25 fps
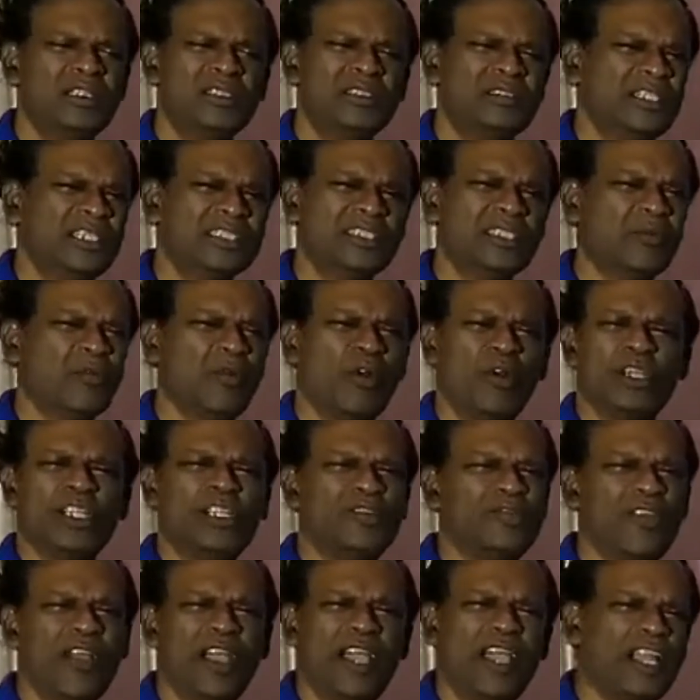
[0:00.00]
Just some olive
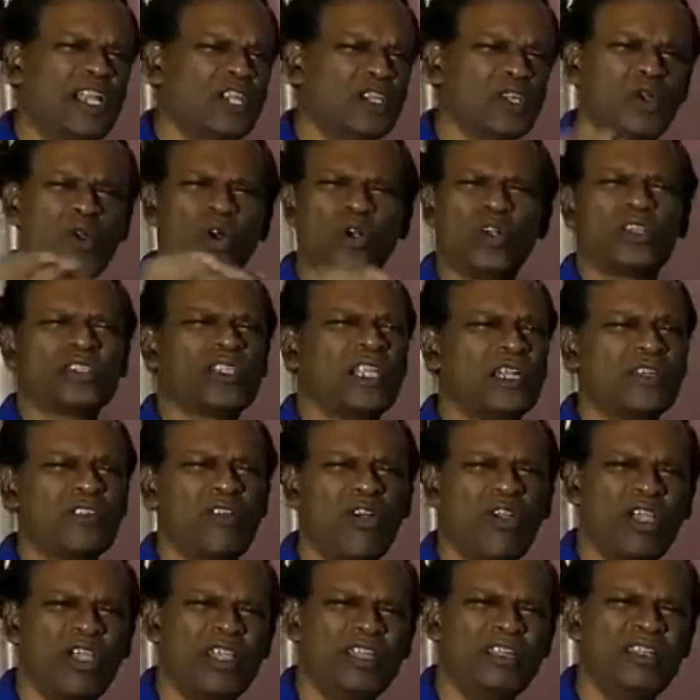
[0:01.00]
oil, coconut
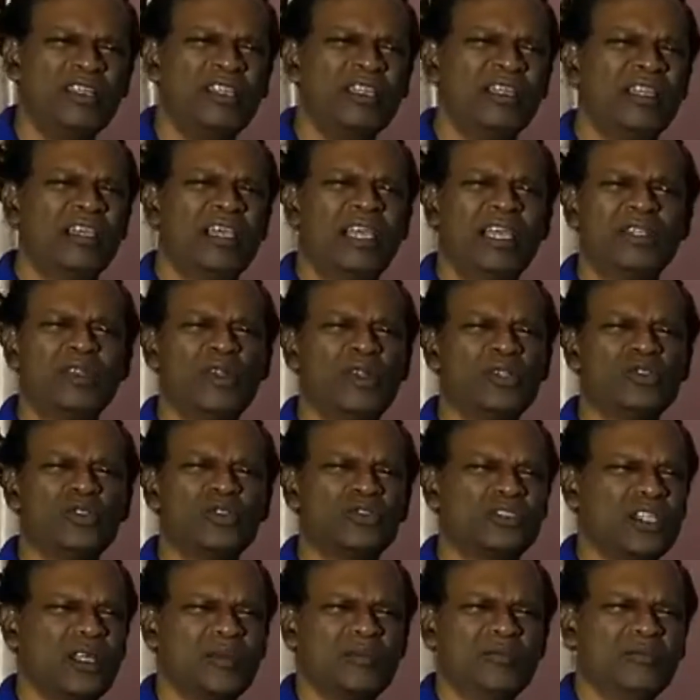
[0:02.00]
oil, and also
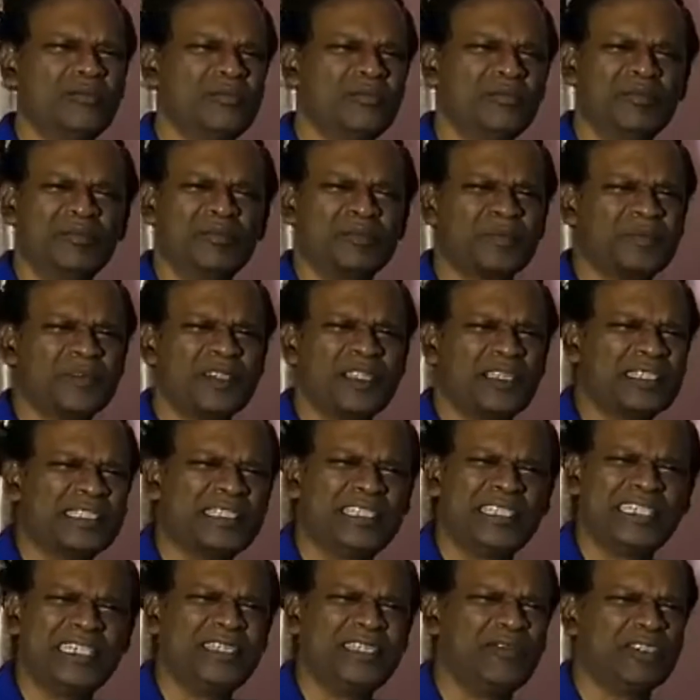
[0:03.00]
some
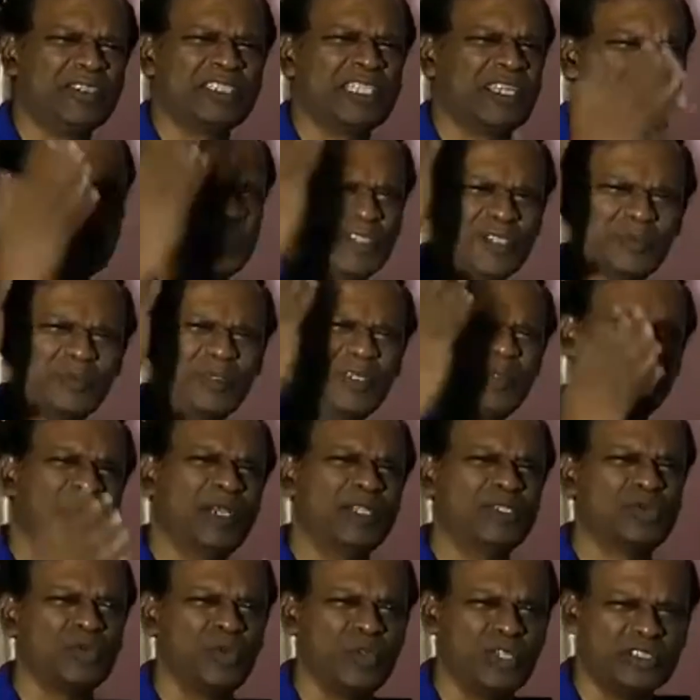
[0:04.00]
ghee was given to me by
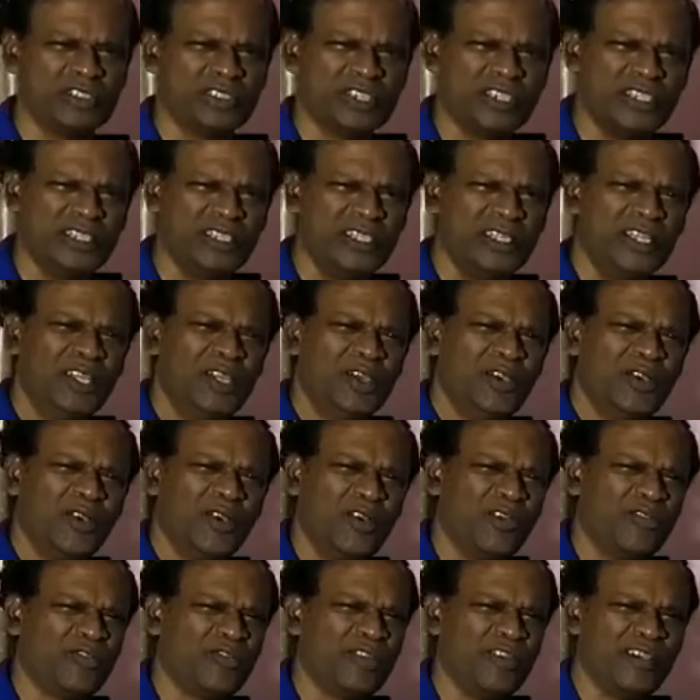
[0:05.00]
Tulsi
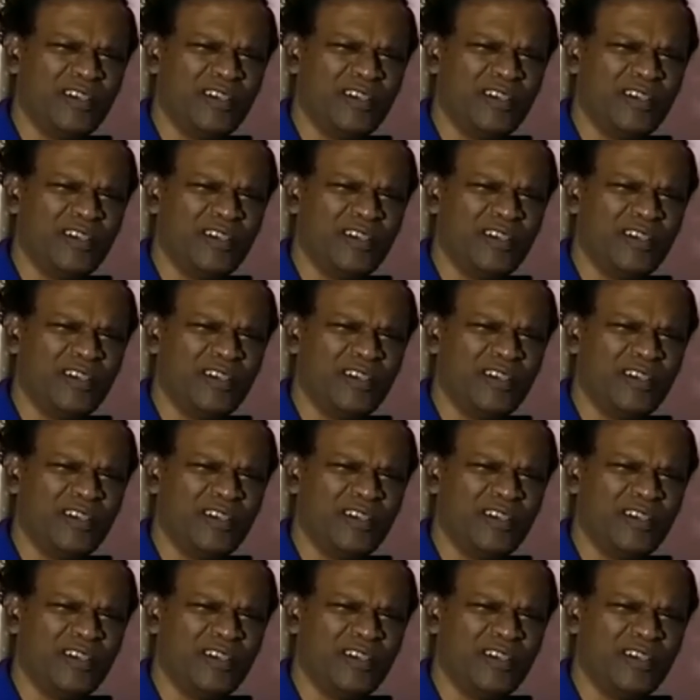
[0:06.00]
of